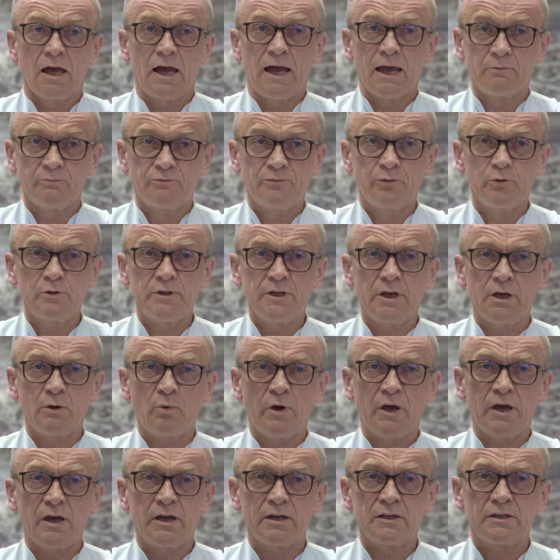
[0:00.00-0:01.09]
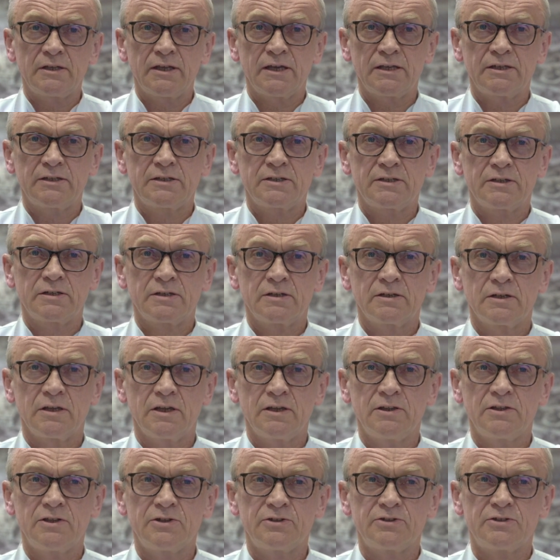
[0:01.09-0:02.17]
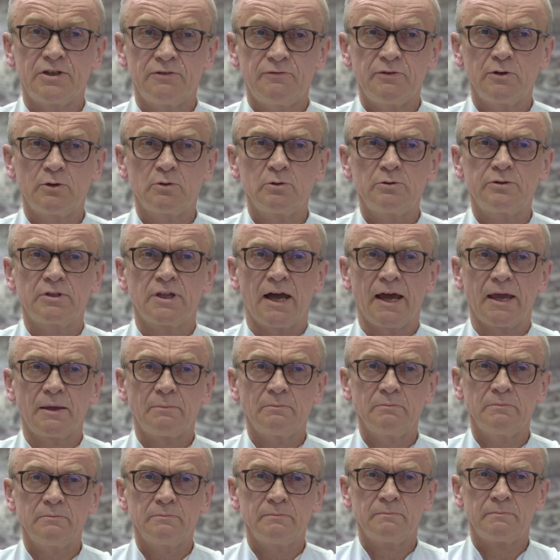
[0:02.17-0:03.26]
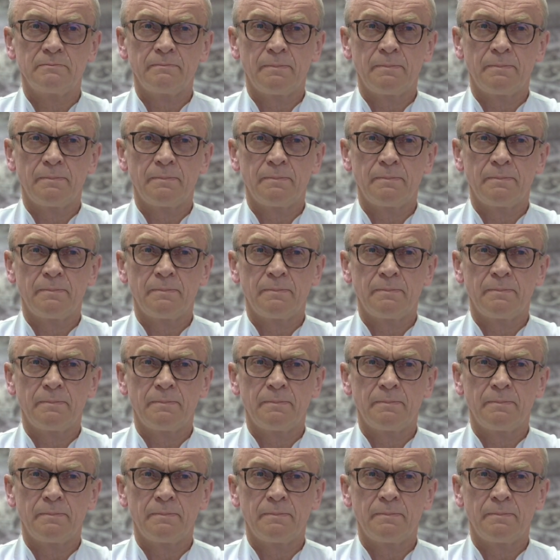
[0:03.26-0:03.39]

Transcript: I am fully aware that in this difficult time,